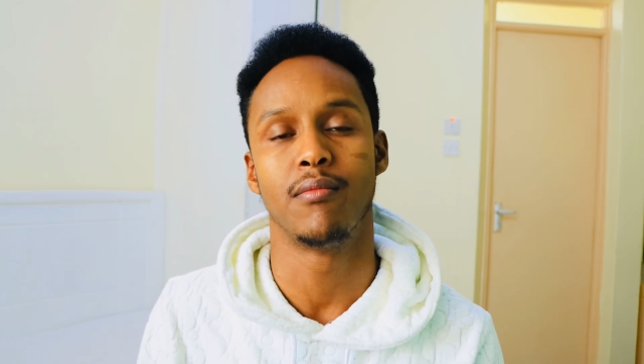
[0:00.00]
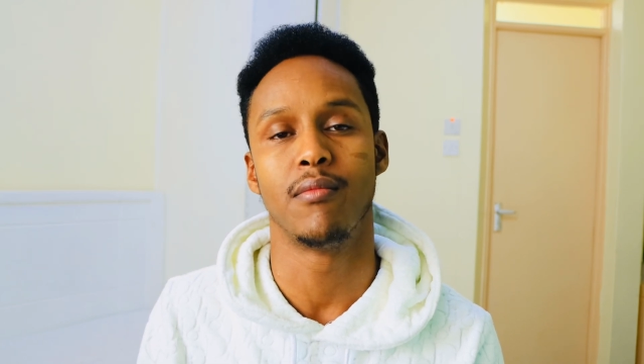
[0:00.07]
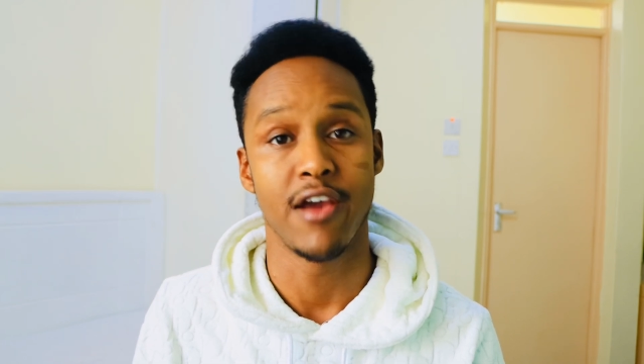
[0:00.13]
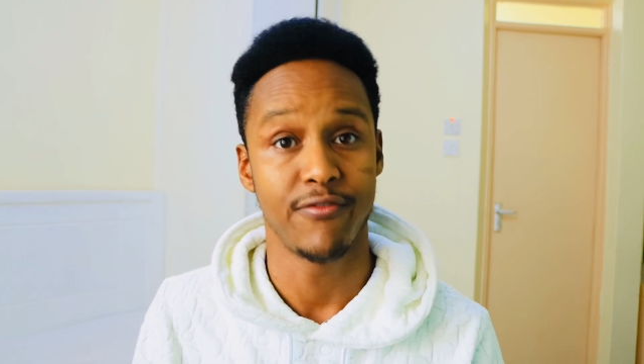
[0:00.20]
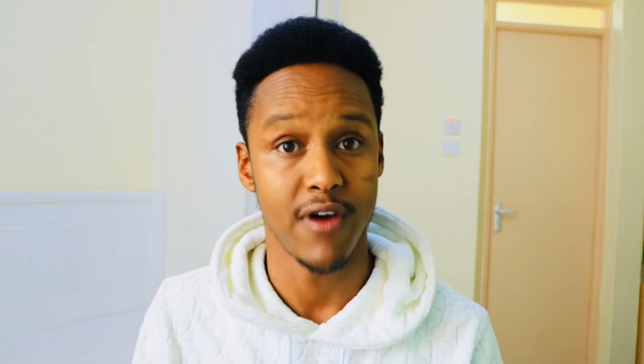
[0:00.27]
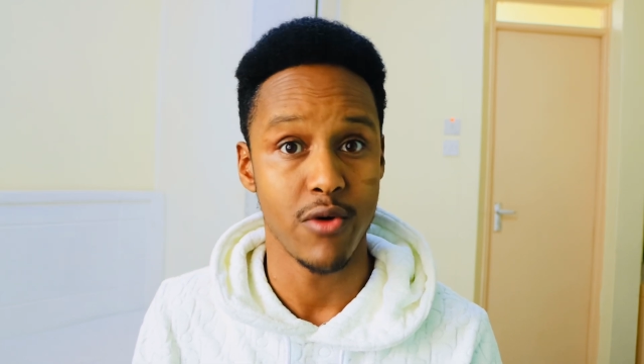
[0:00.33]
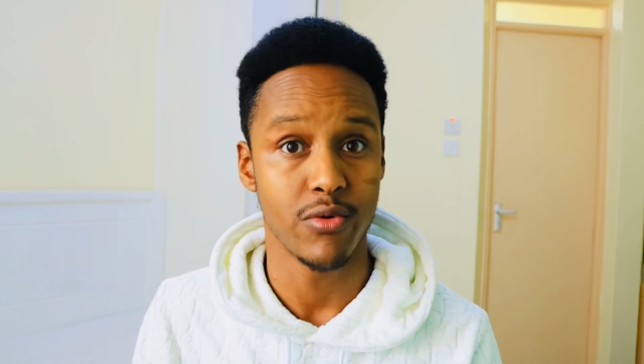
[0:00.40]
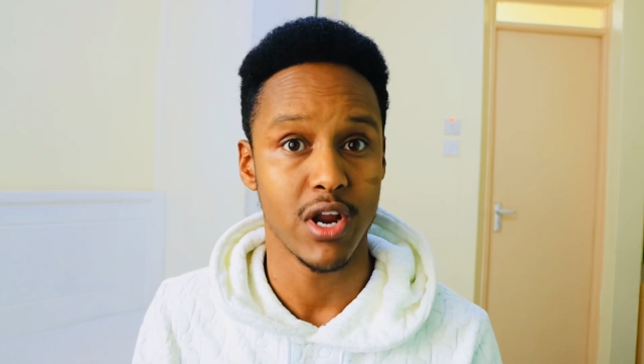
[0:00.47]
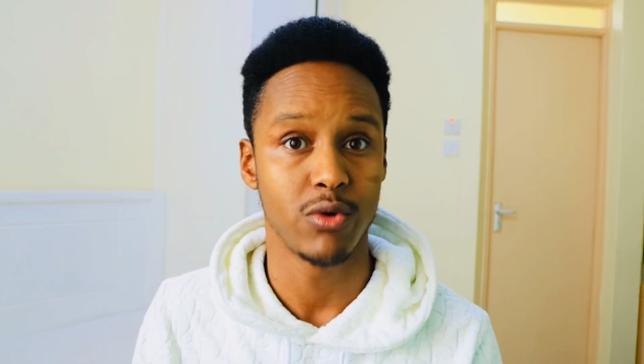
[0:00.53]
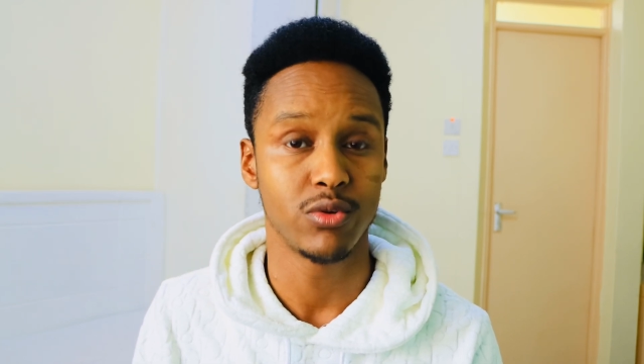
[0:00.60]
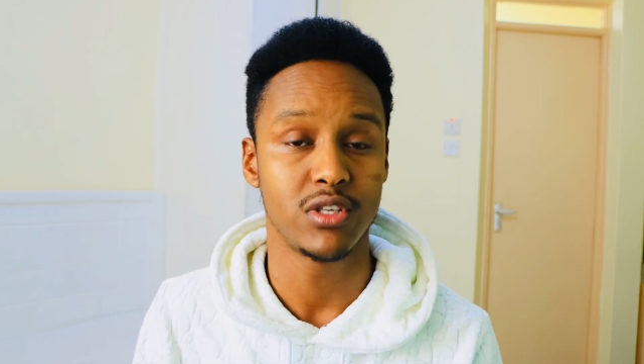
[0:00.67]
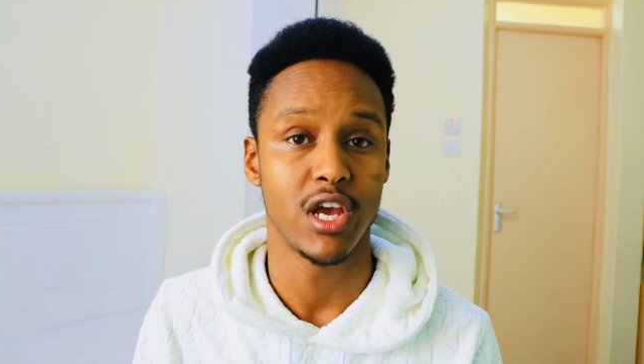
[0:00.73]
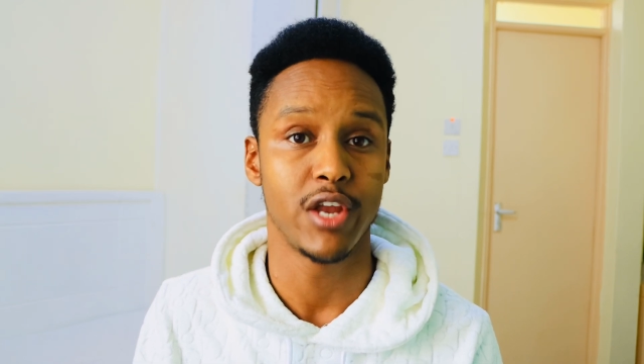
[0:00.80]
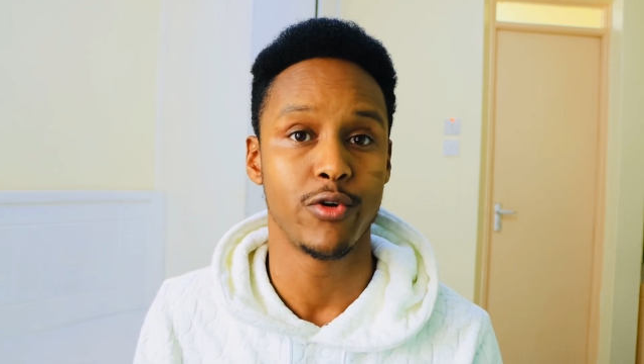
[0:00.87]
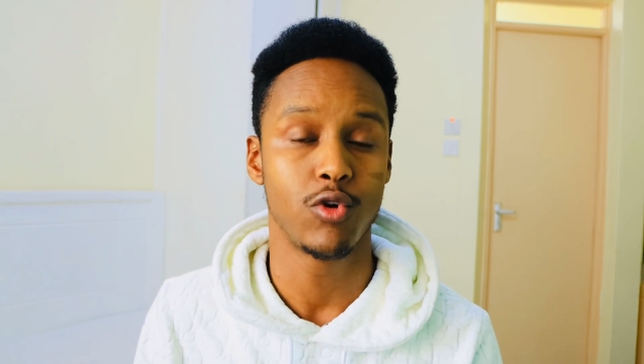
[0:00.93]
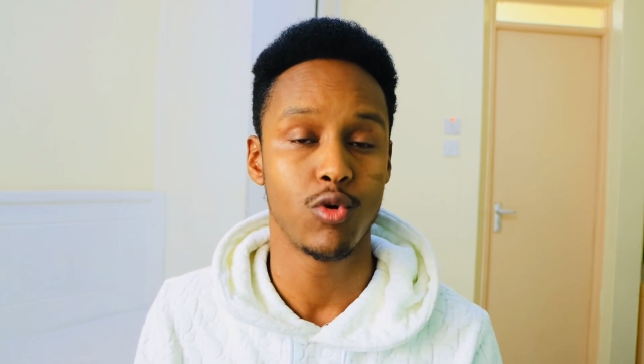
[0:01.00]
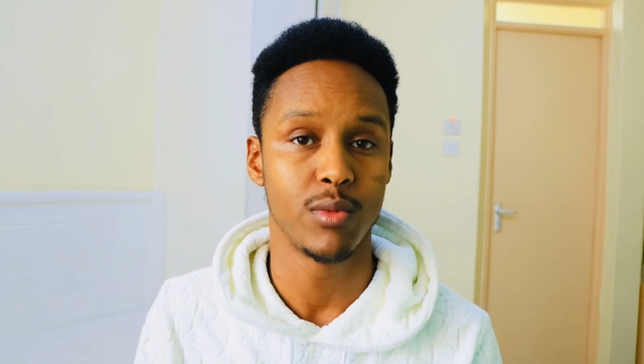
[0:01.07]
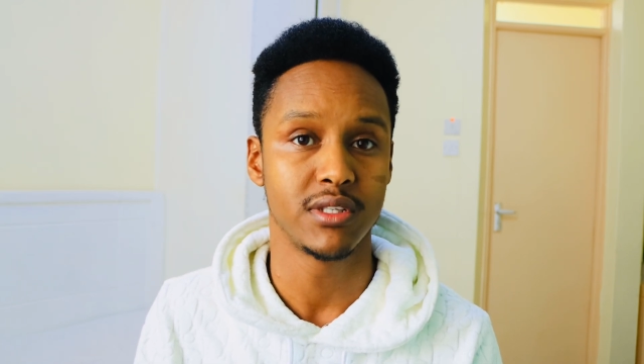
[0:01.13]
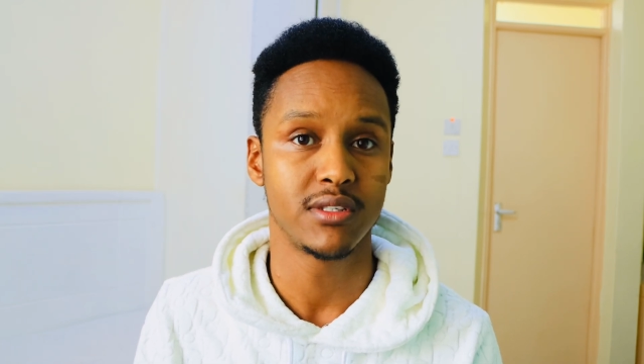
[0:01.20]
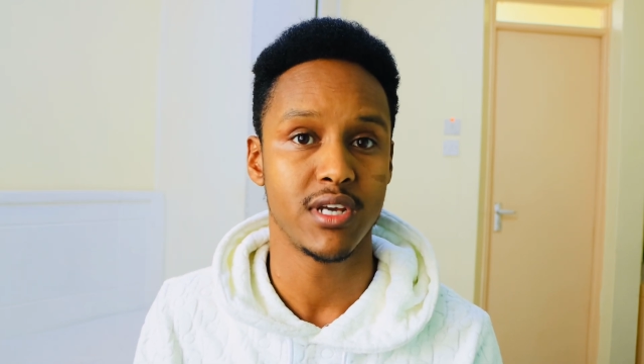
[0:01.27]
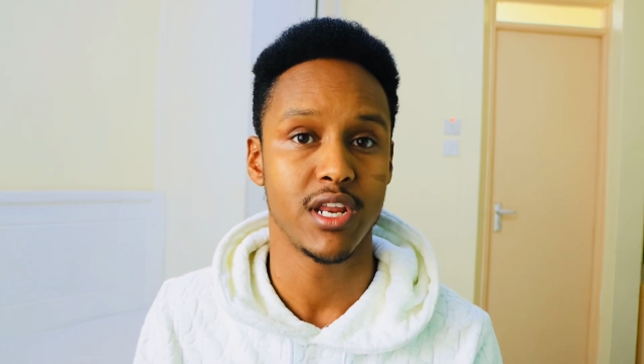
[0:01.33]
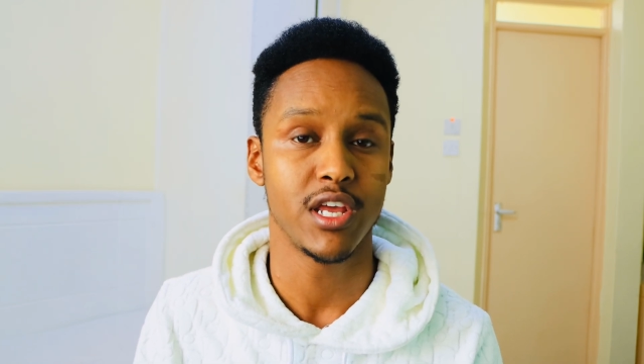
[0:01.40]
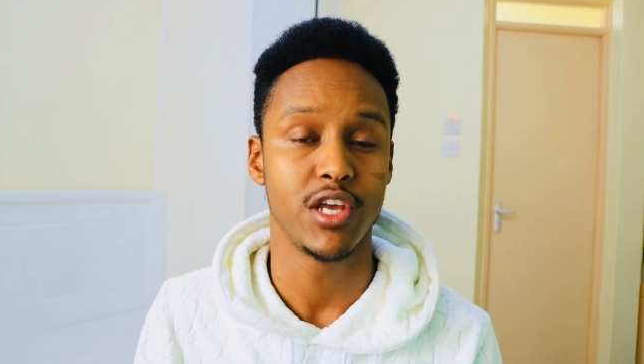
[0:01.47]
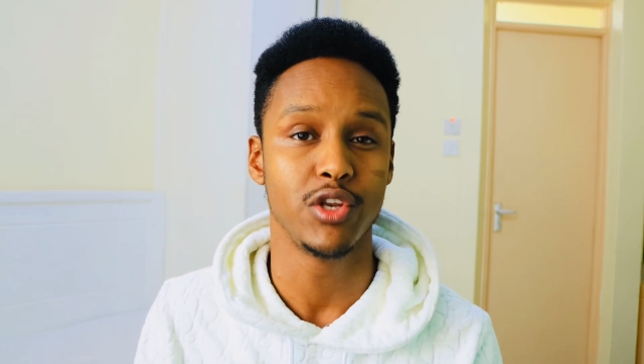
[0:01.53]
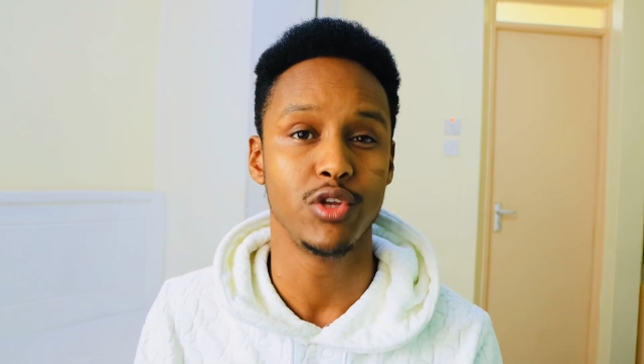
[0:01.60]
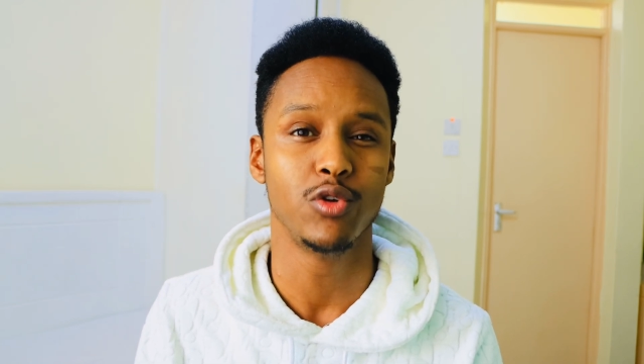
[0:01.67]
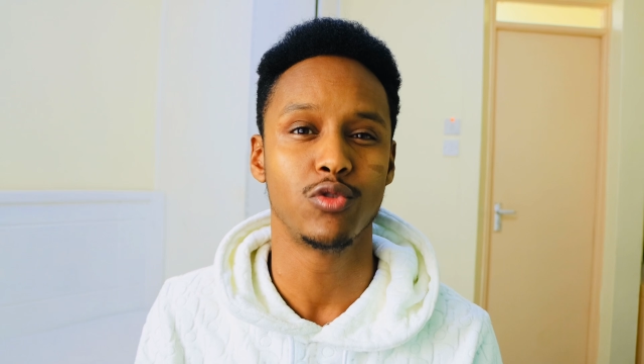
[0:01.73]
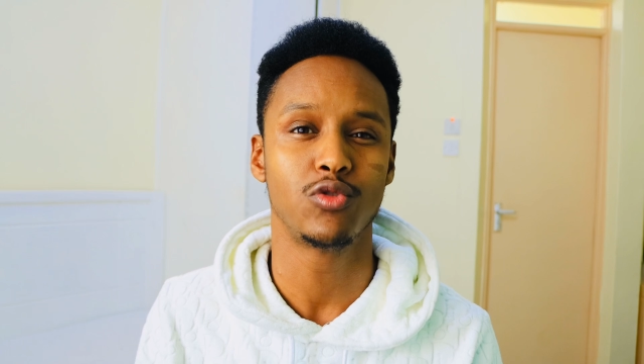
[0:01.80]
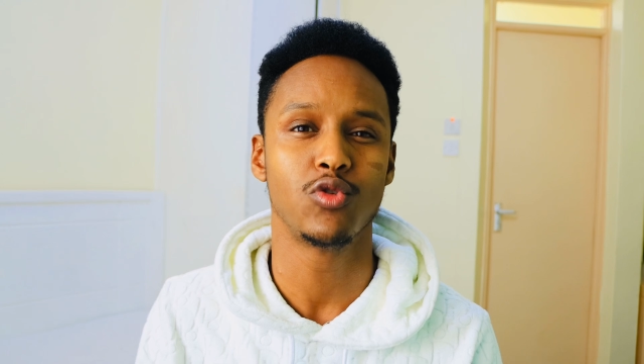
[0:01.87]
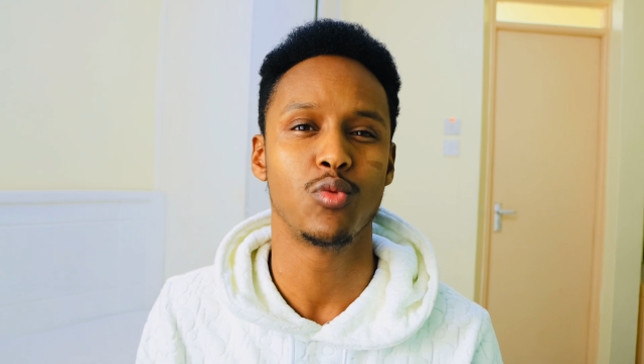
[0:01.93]
I found out a documentary in
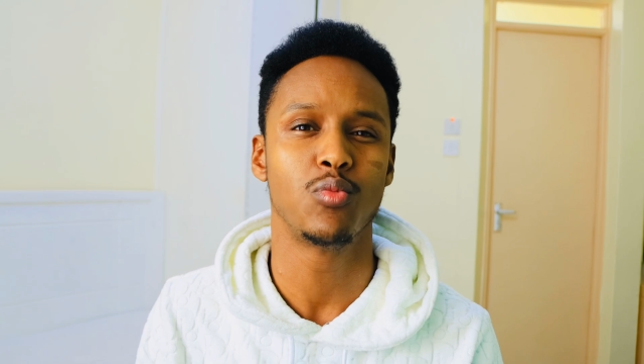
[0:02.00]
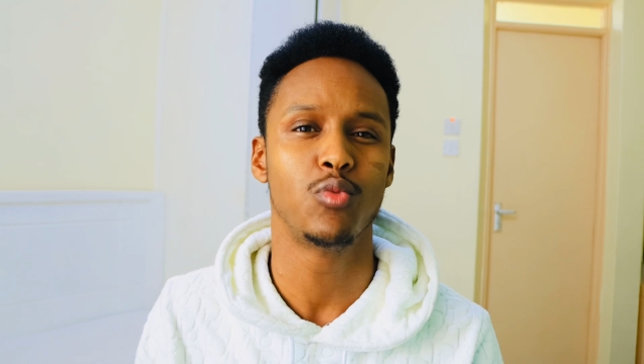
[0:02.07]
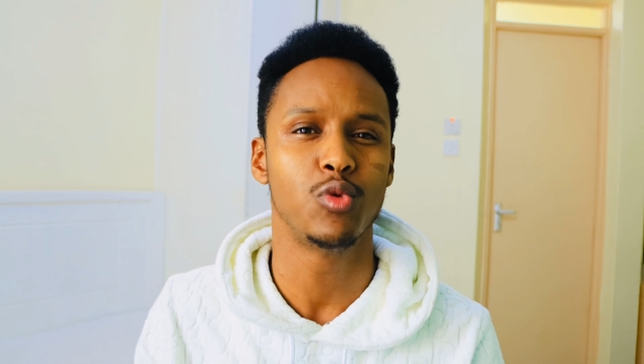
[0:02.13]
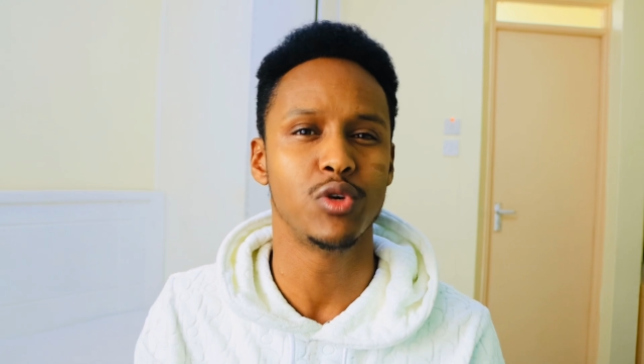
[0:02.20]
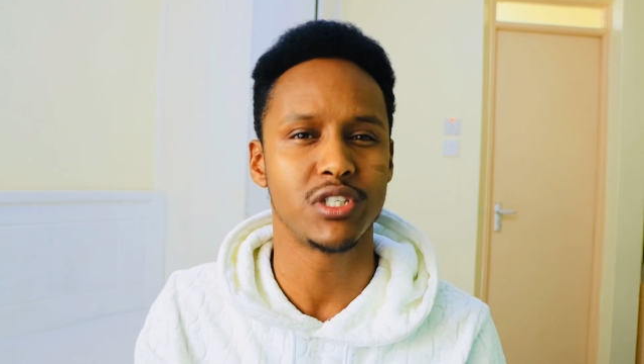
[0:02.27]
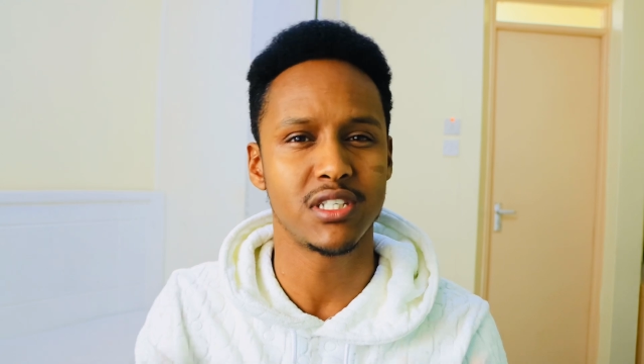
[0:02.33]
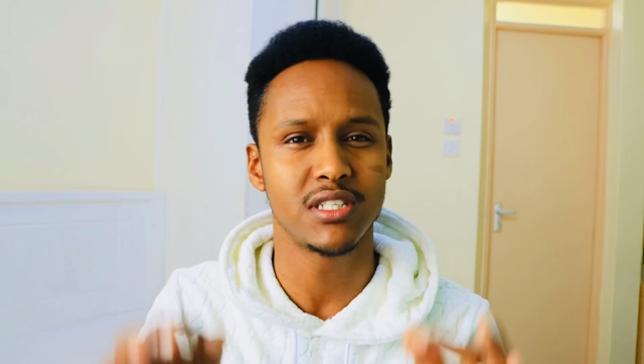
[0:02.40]
YouTube which